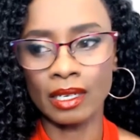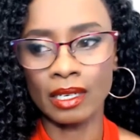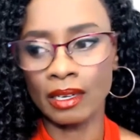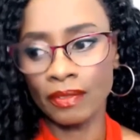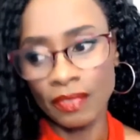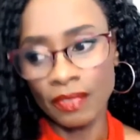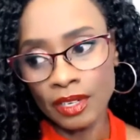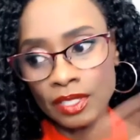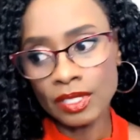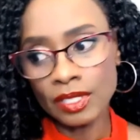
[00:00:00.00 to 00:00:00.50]
If
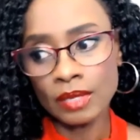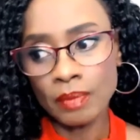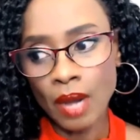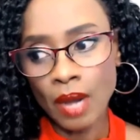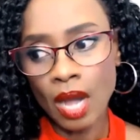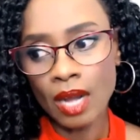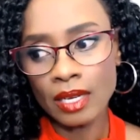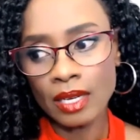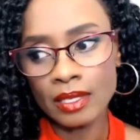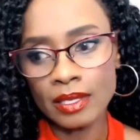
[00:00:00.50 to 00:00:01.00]
there's a
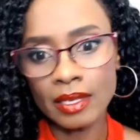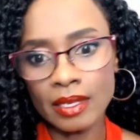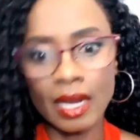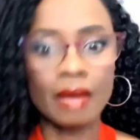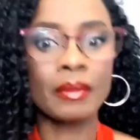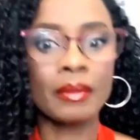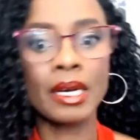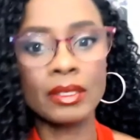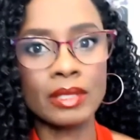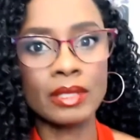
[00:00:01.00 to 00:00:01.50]
box,
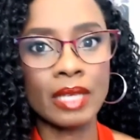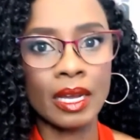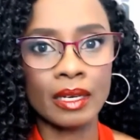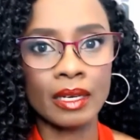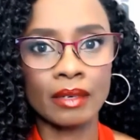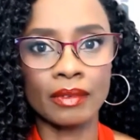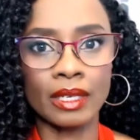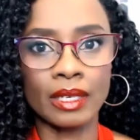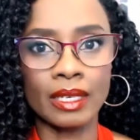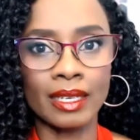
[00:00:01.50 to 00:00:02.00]
I'm outside
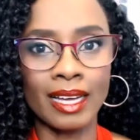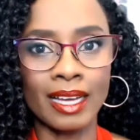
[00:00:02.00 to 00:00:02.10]
of it.